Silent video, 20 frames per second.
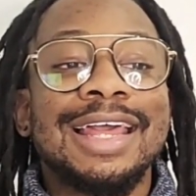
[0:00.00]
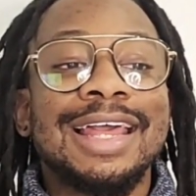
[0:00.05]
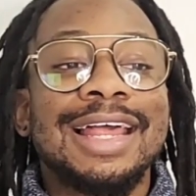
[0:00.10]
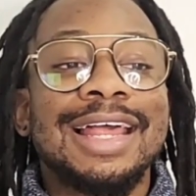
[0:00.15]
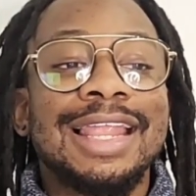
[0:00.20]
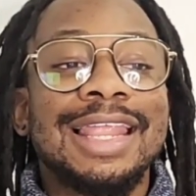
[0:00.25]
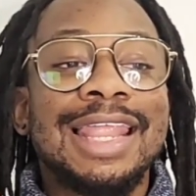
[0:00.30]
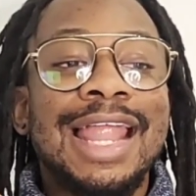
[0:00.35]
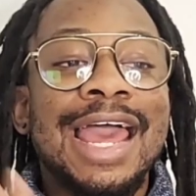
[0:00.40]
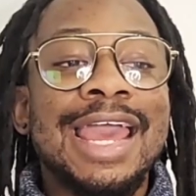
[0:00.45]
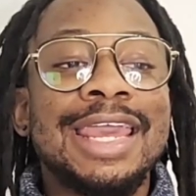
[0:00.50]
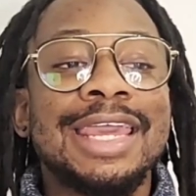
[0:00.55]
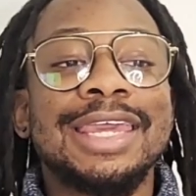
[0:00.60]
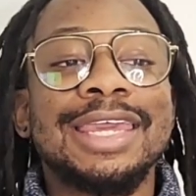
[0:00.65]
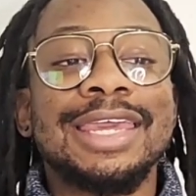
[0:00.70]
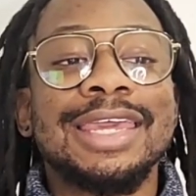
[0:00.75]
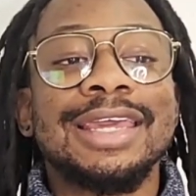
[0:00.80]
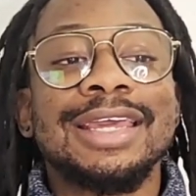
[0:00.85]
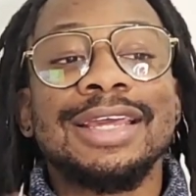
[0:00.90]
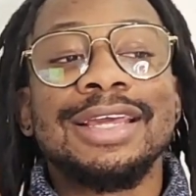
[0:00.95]

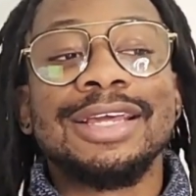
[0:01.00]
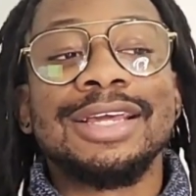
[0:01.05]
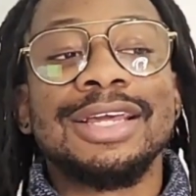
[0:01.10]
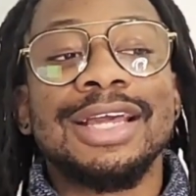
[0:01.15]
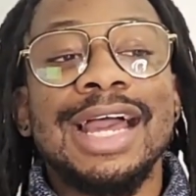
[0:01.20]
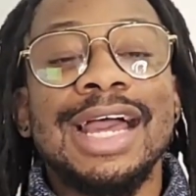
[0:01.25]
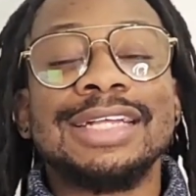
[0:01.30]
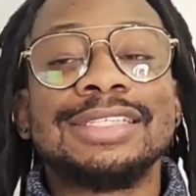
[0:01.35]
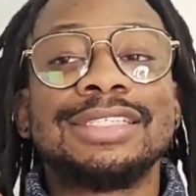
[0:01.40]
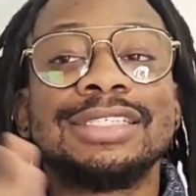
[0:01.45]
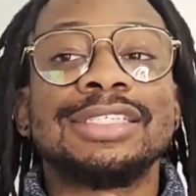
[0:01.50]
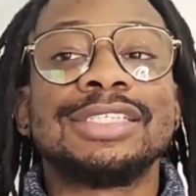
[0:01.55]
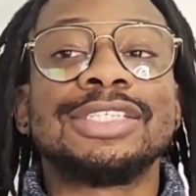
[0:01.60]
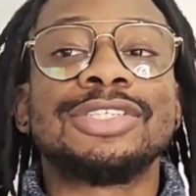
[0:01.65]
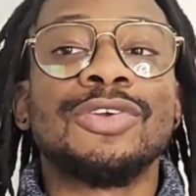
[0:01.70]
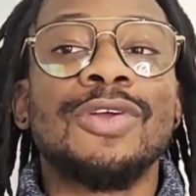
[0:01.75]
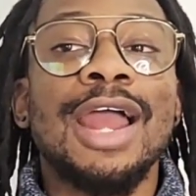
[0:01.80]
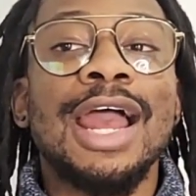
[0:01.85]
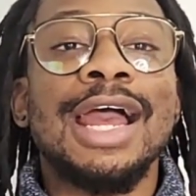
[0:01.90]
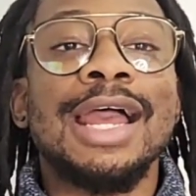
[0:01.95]
like and
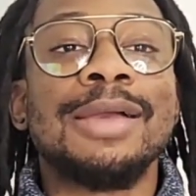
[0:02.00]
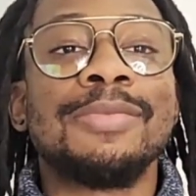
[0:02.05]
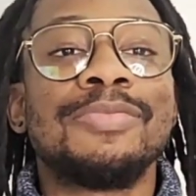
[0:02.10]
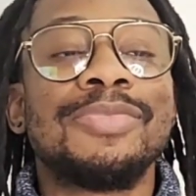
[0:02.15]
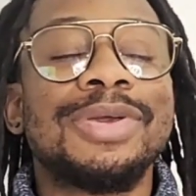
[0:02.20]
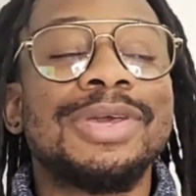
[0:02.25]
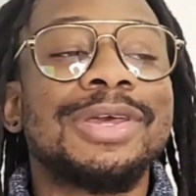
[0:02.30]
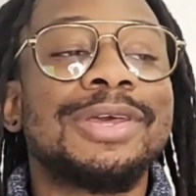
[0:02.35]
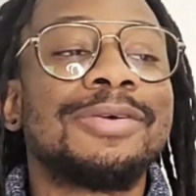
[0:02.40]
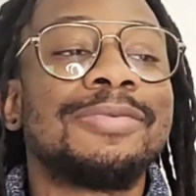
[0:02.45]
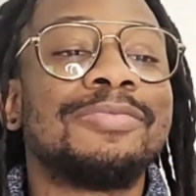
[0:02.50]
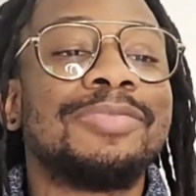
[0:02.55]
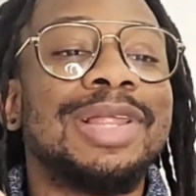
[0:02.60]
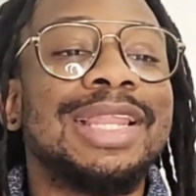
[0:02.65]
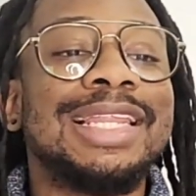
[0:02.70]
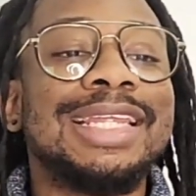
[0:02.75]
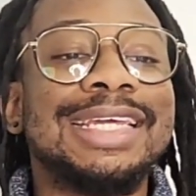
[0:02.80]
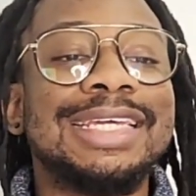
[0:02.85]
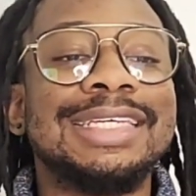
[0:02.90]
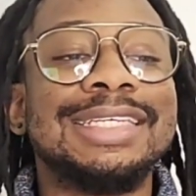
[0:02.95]
subscribe,
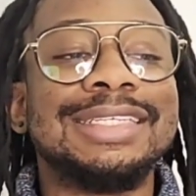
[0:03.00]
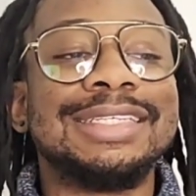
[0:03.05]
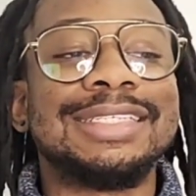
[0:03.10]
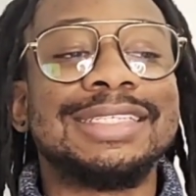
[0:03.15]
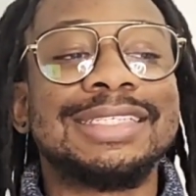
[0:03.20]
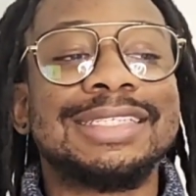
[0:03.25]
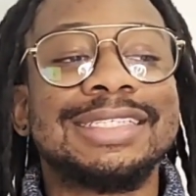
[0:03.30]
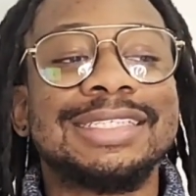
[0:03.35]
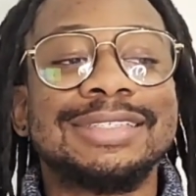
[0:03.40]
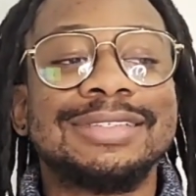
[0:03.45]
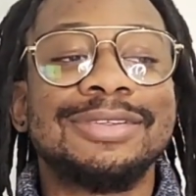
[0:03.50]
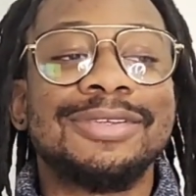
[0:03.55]
please.